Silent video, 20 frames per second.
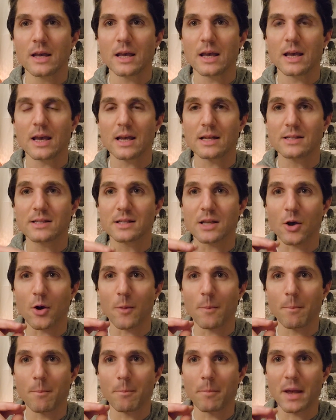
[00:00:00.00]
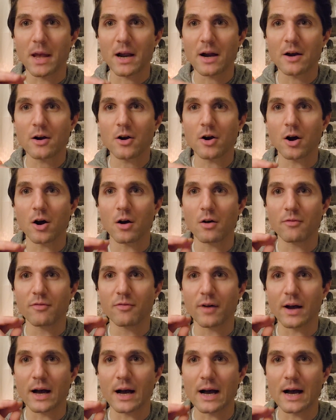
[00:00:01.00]
It's a pair of
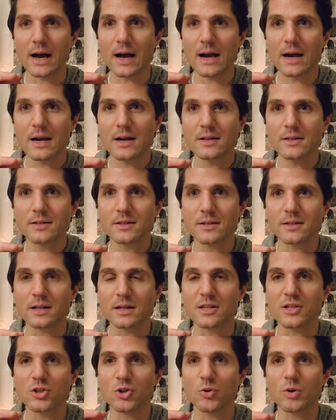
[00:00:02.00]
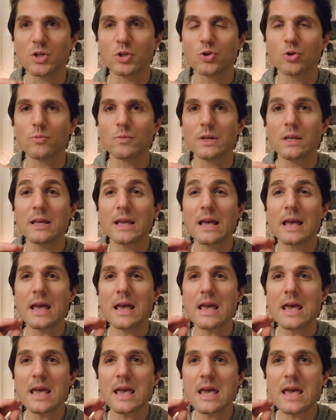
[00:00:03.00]
eyes that is going to be
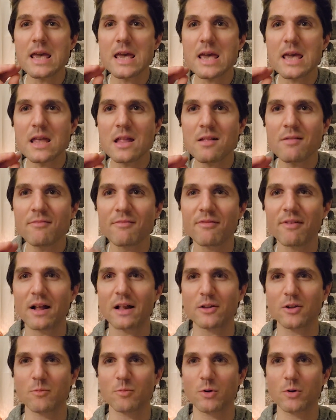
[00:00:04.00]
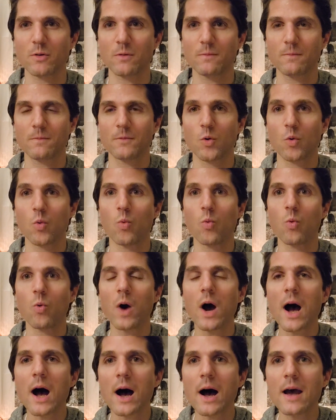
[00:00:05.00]
invaluable.
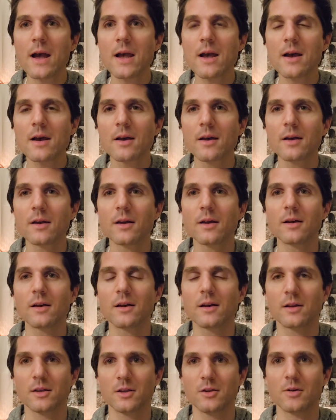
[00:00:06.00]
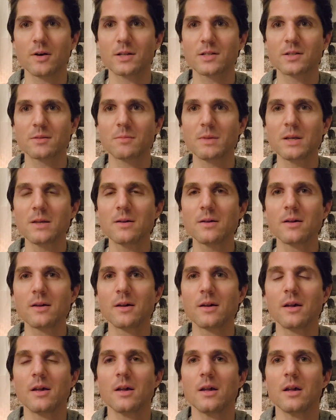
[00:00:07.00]
Why, you ask me?
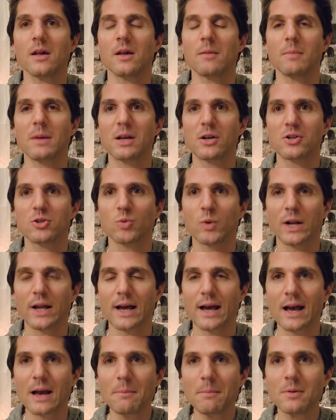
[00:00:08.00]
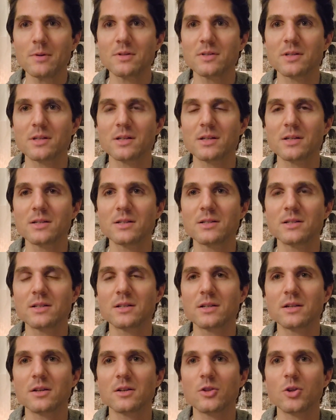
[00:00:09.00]
Because what happens is
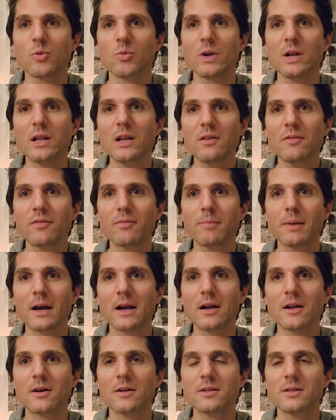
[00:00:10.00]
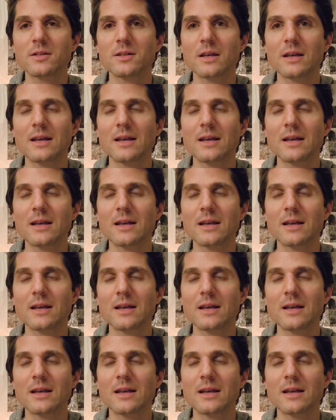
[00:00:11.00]
the relief pilot